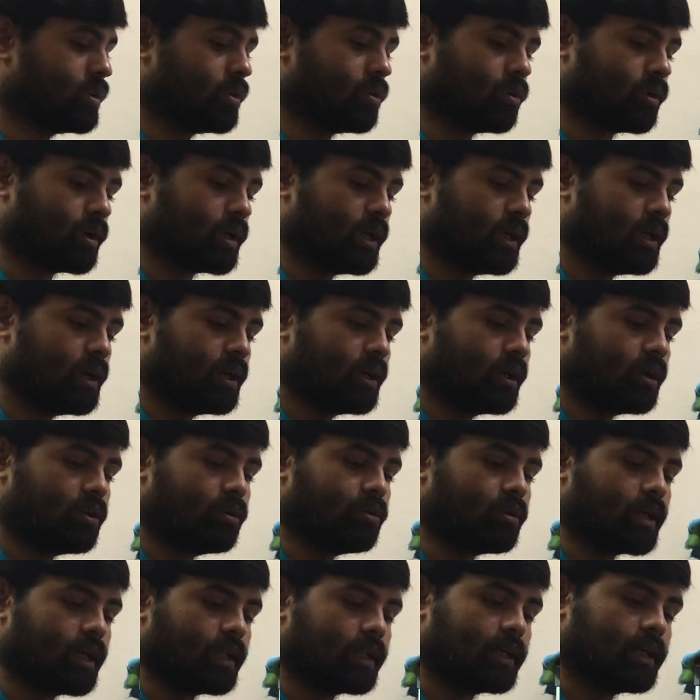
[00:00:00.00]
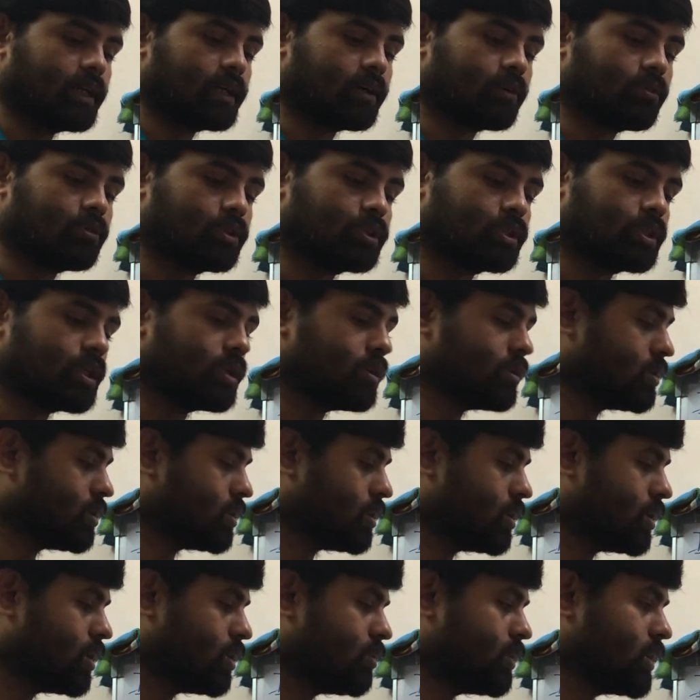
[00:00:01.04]
Okay, you can get a question,
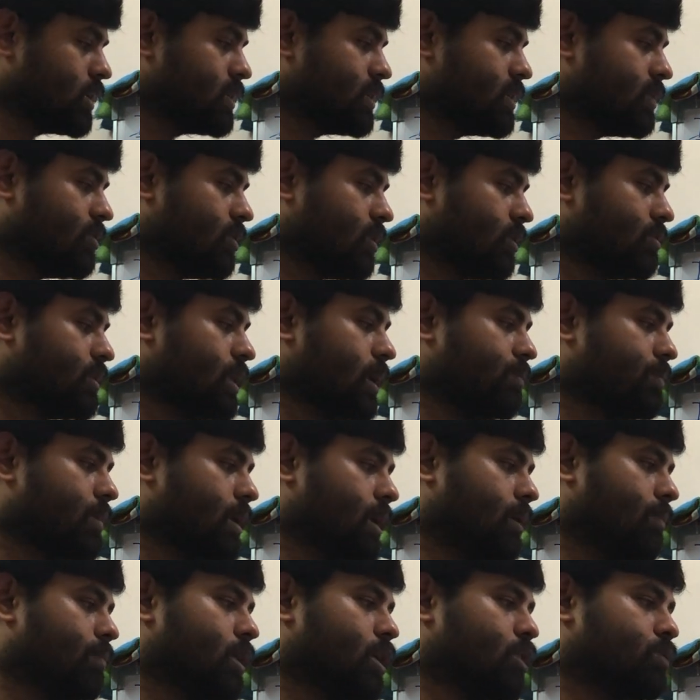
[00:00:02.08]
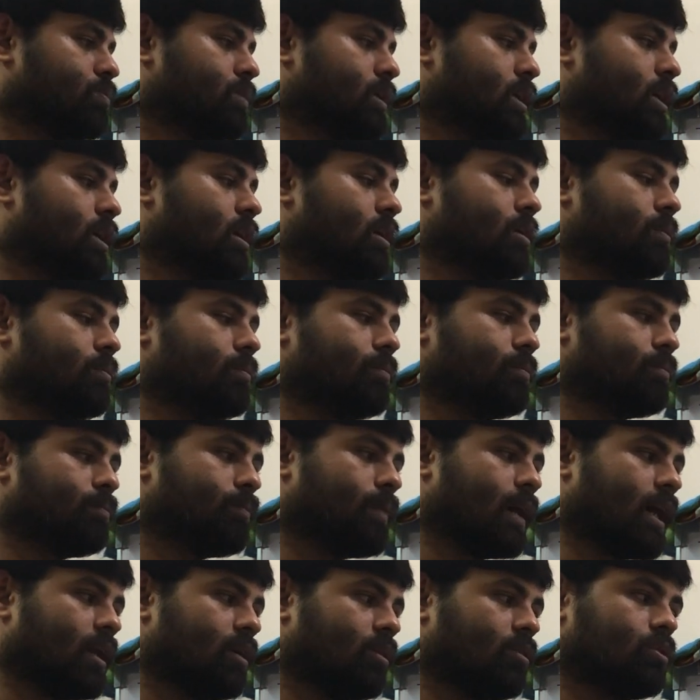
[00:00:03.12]
what is the formula? PE plus PE
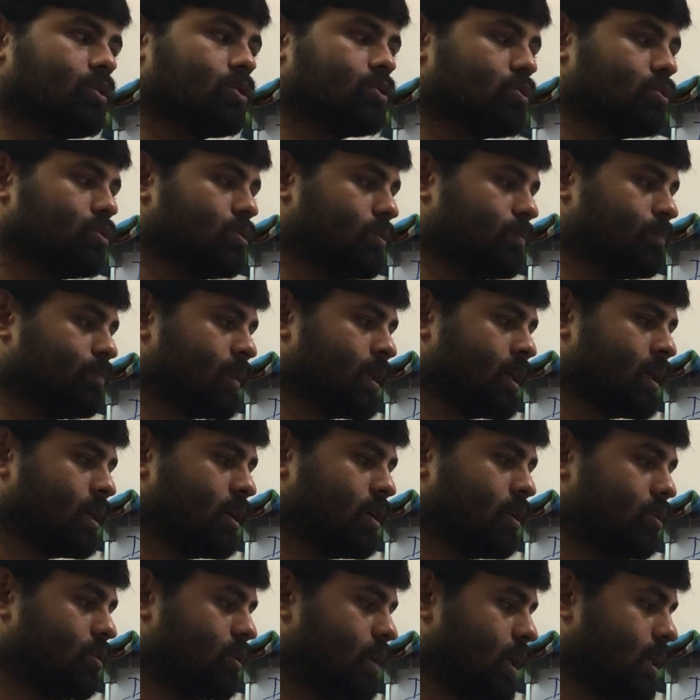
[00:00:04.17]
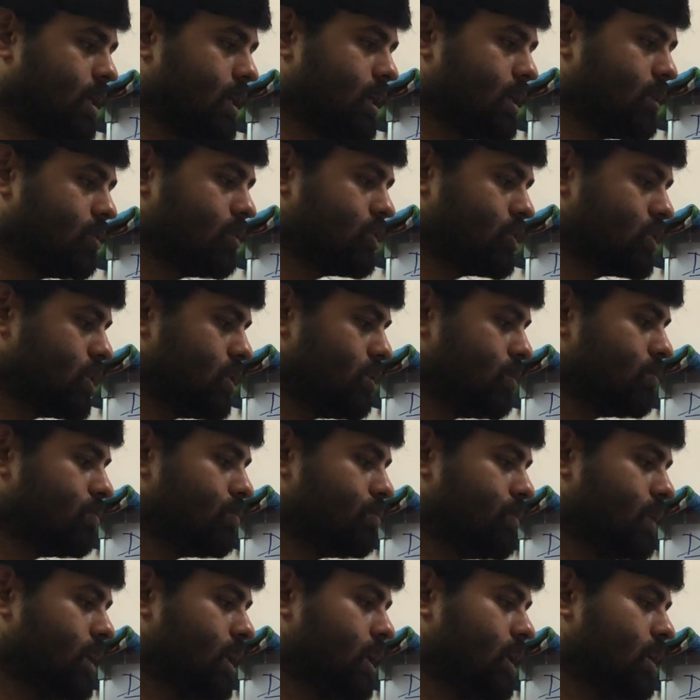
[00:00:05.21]
bar equals to, you can get a question,
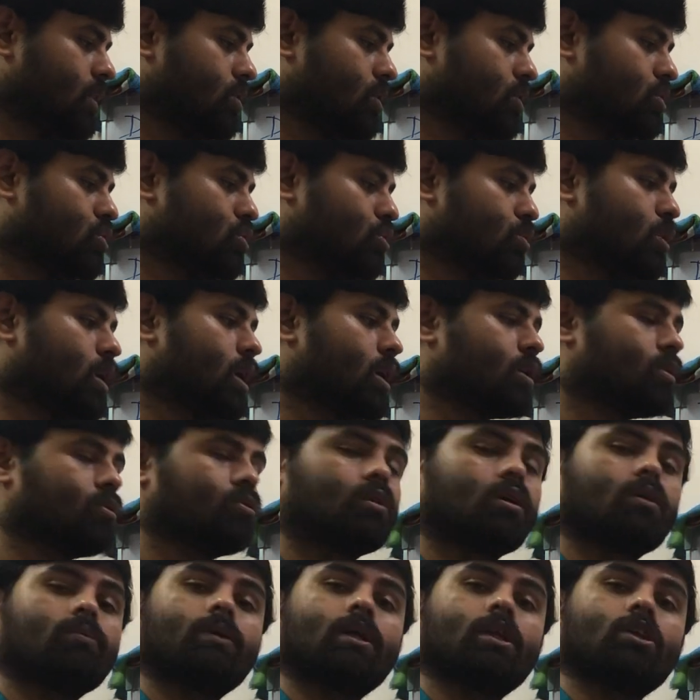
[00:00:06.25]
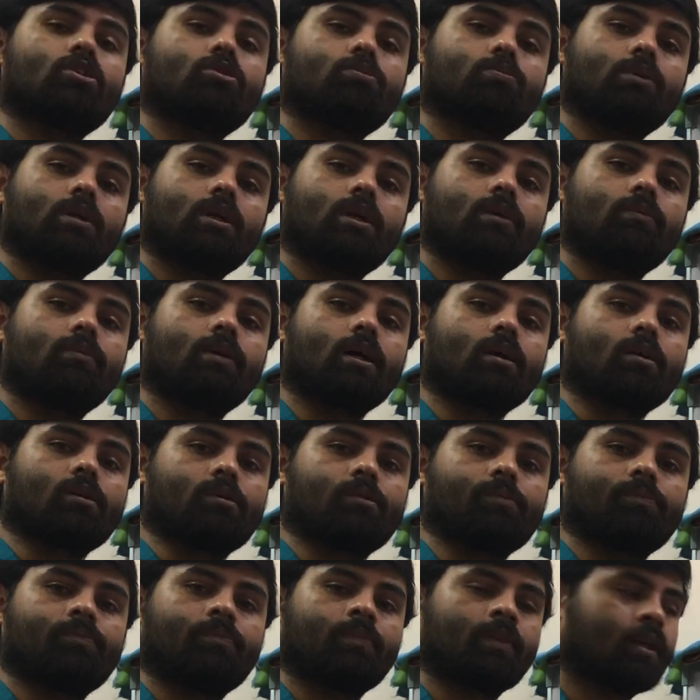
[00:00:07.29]
PE equals to what? 1 minus PE bar.
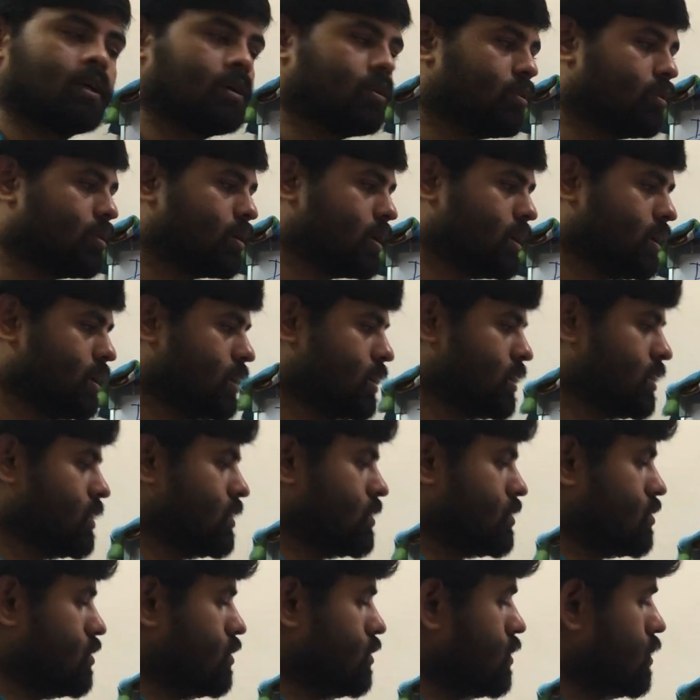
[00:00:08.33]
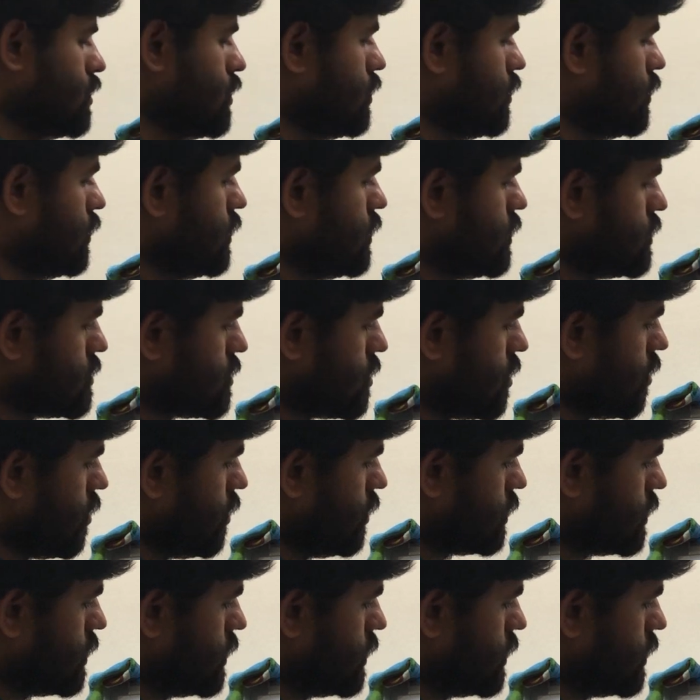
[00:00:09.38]
Okay, so these all